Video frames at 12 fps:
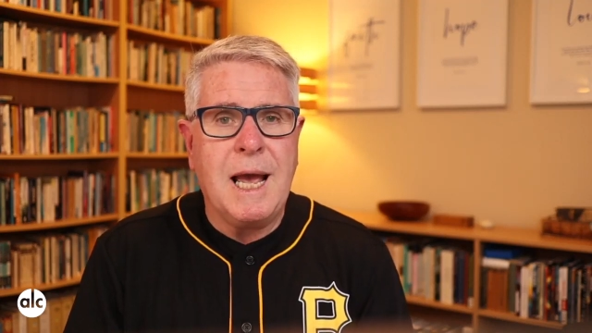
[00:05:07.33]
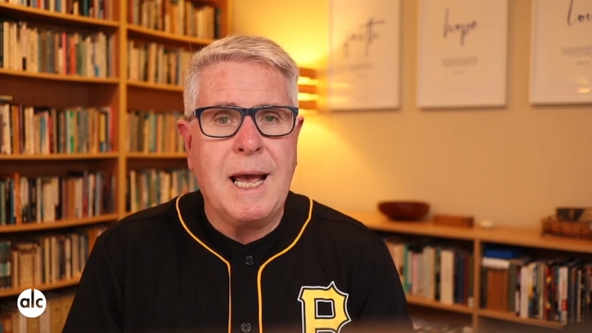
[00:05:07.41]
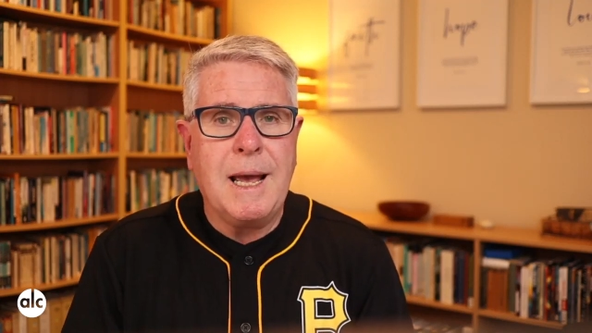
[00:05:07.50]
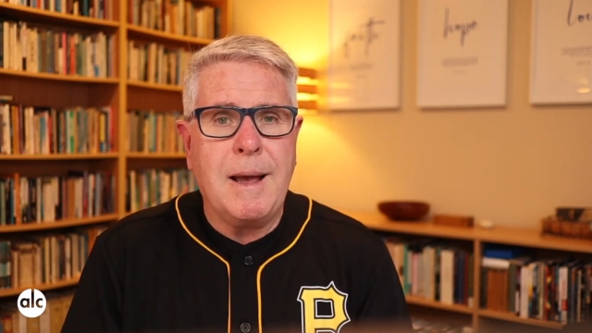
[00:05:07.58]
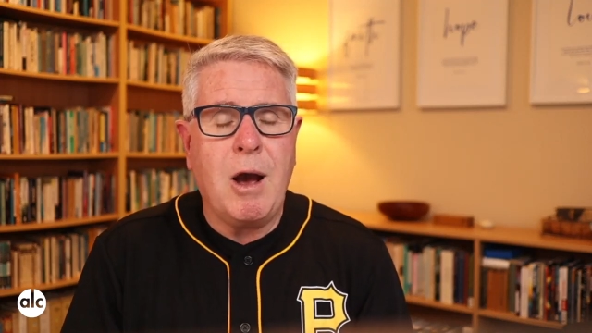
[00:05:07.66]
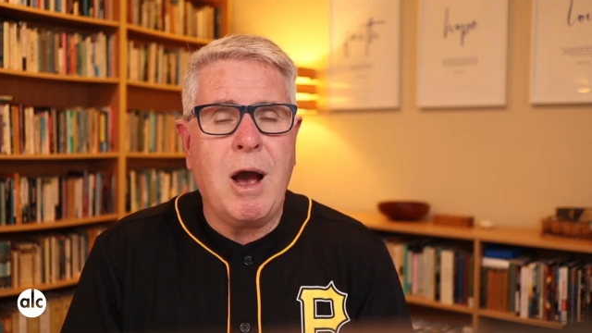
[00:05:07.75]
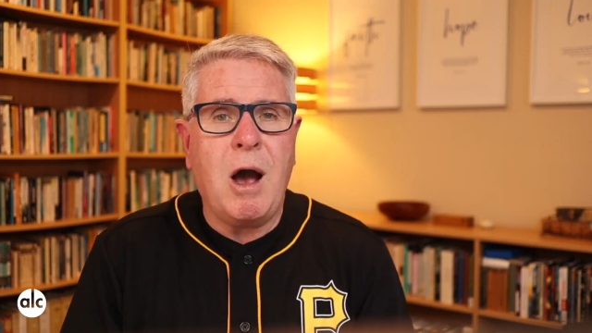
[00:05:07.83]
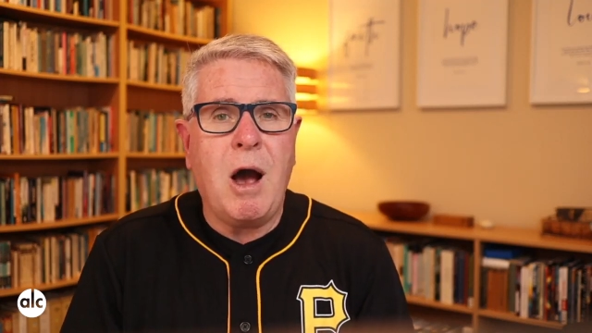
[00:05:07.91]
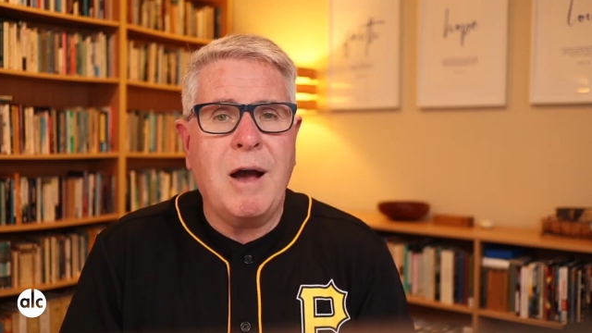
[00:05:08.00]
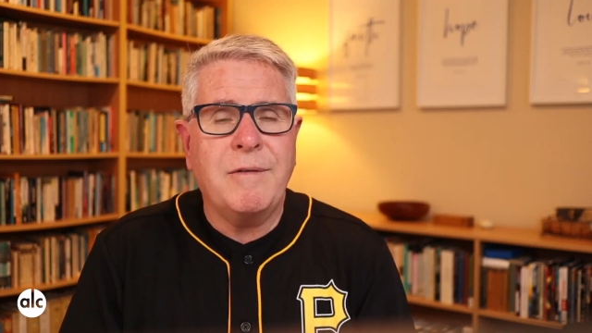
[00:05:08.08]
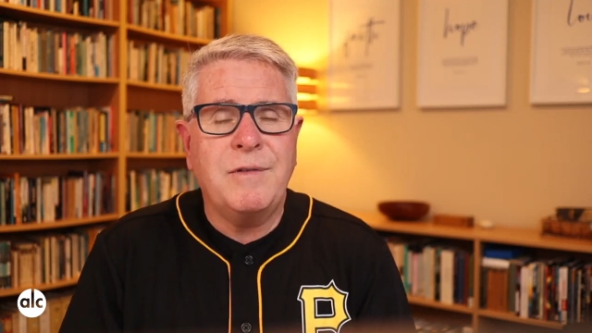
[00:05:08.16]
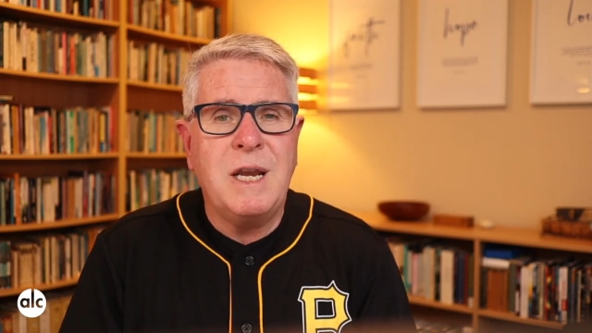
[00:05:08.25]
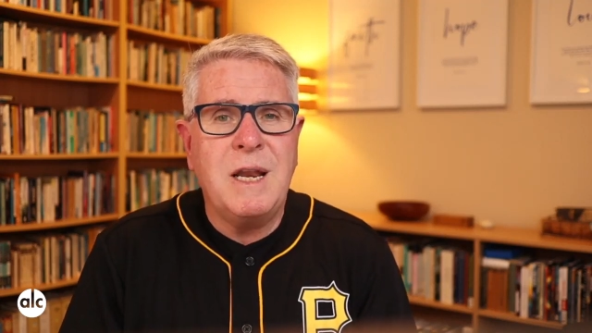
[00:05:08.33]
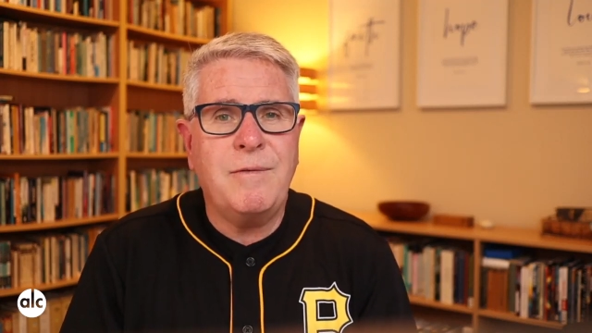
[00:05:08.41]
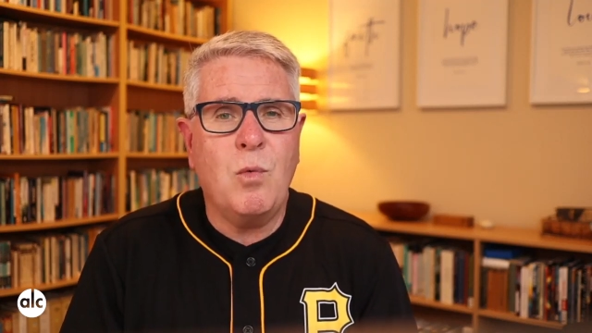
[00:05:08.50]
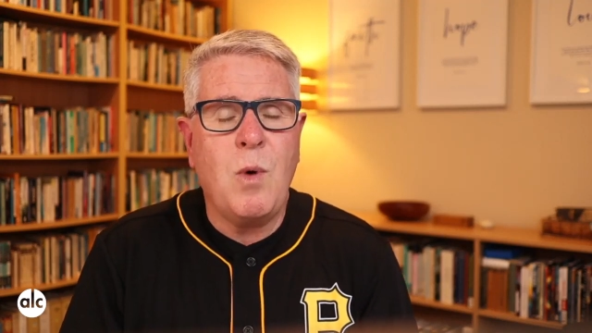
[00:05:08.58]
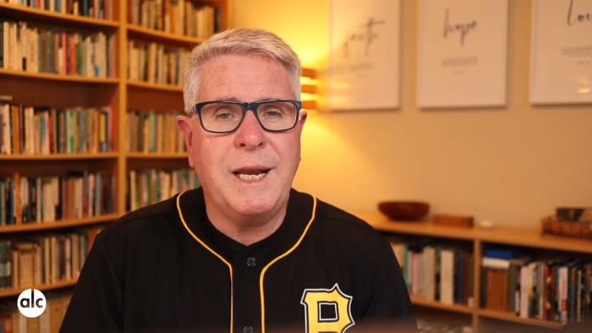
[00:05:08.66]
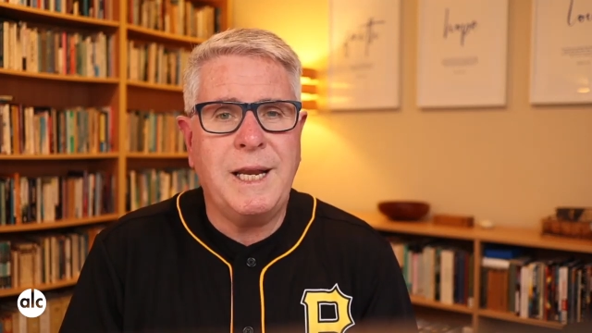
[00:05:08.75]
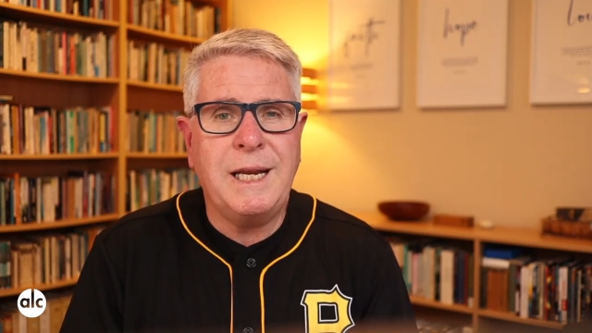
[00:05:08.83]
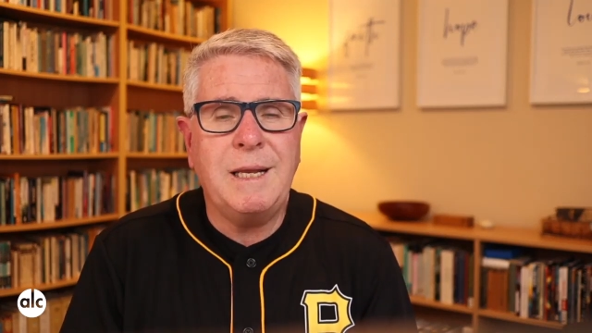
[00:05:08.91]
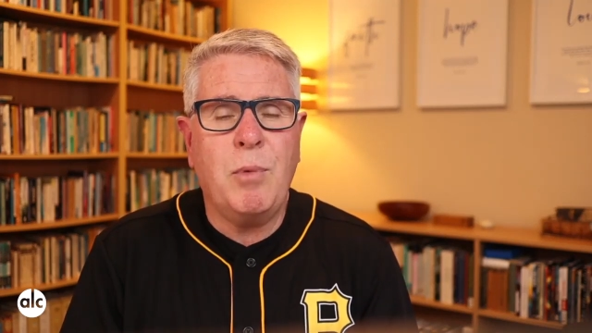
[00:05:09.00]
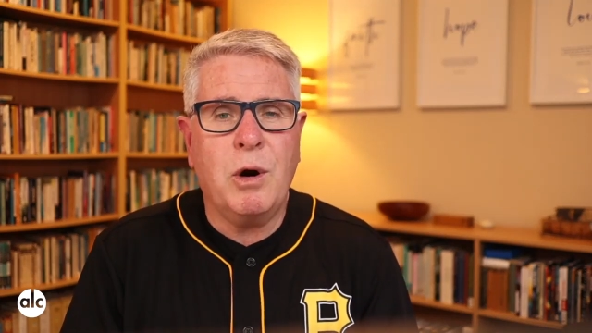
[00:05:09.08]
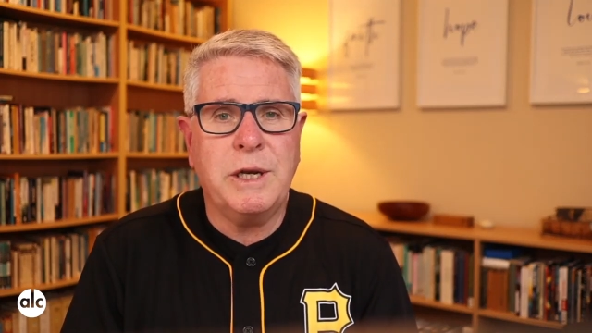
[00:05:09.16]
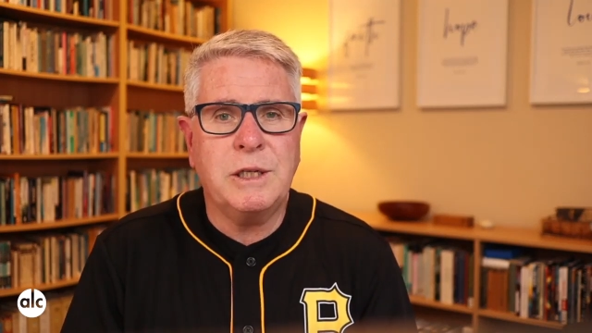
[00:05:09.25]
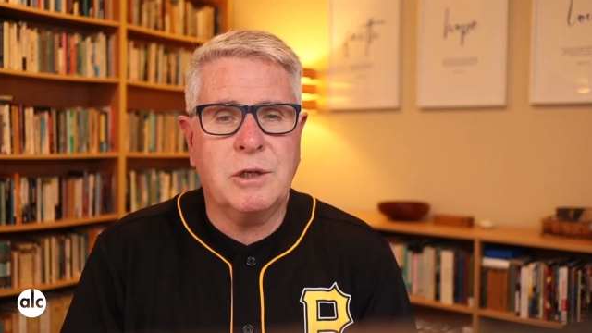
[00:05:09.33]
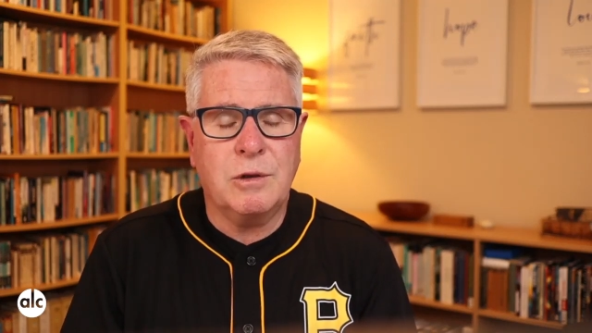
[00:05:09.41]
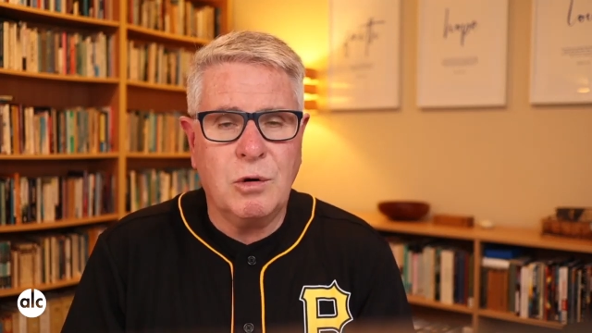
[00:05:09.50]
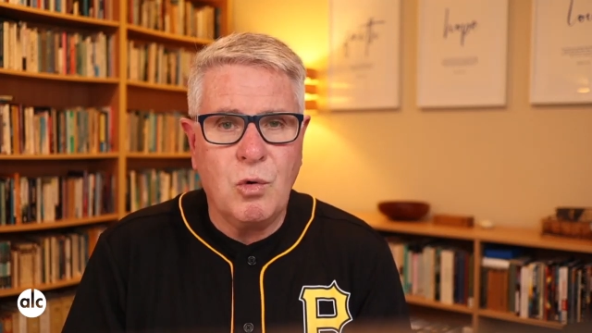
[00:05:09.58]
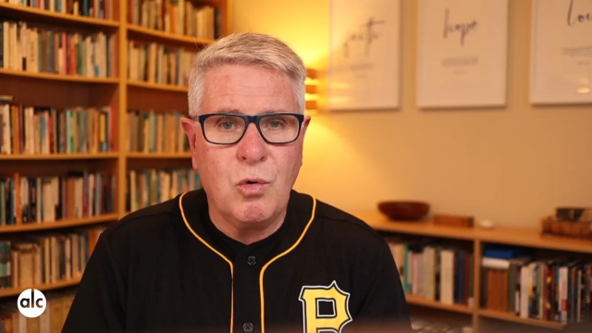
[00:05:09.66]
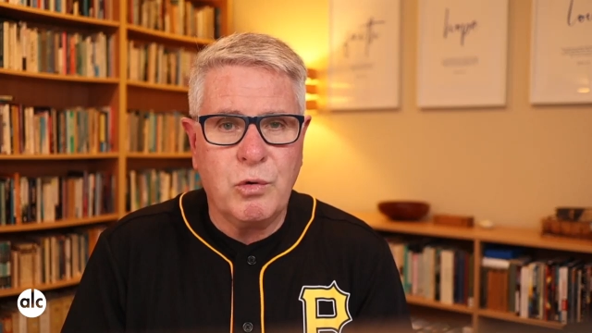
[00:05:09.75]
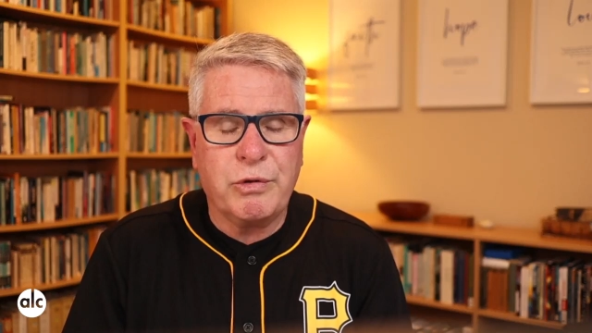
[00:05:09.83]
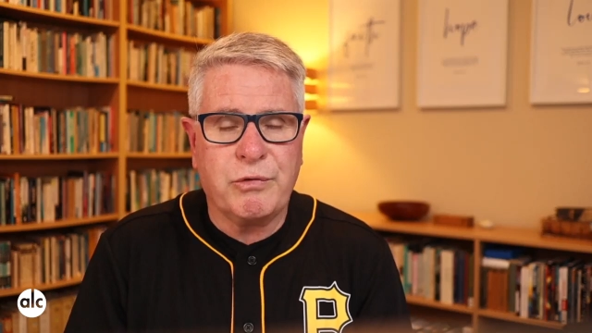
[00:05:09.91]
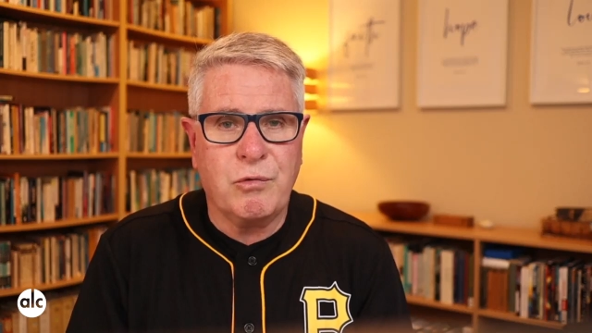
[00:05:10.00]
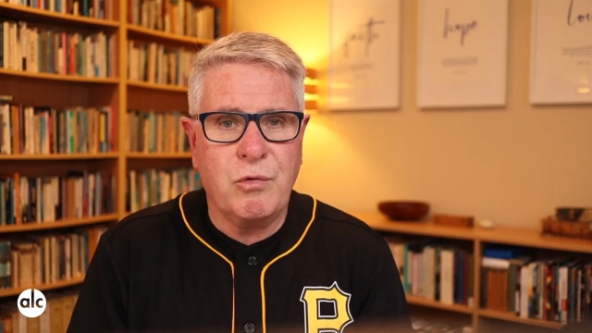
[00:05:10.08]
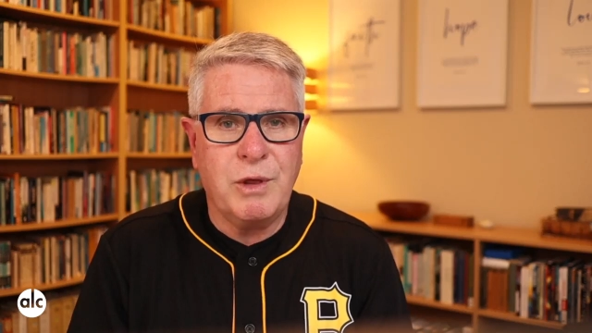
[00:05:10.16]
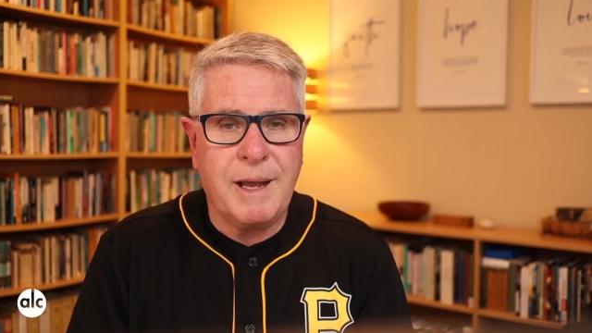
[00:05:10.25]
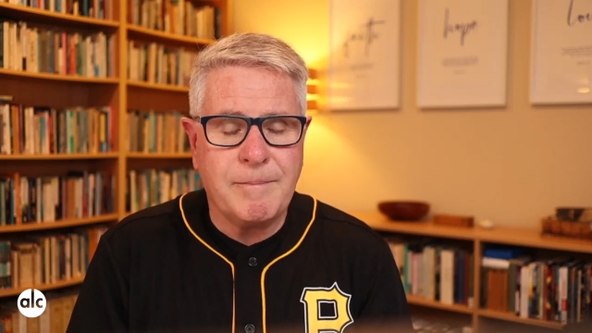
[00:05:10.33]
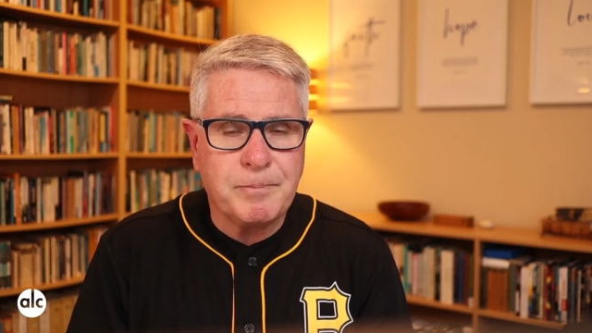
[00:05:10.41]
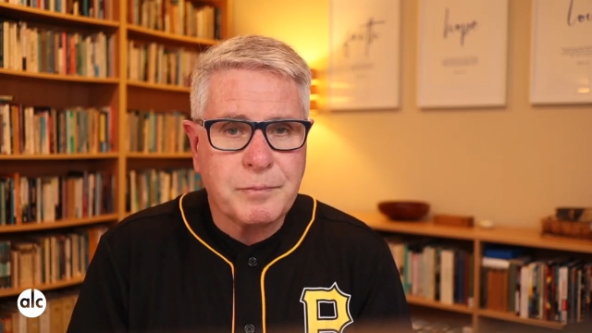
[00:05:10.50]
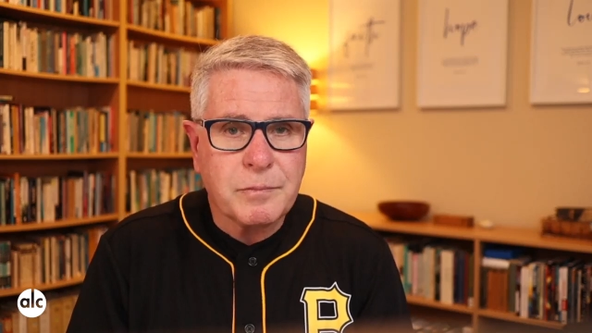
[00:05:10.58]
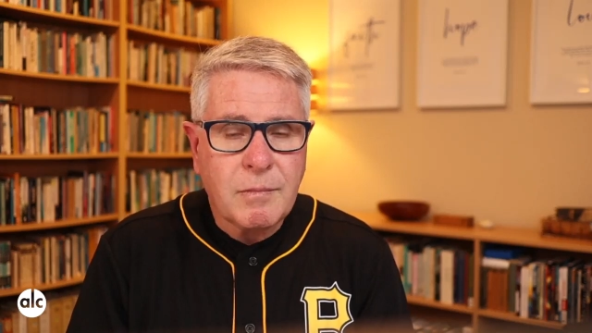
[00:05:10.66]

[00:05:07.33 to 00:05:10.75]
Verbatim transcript: uh, I've never won anybody to the Lord through that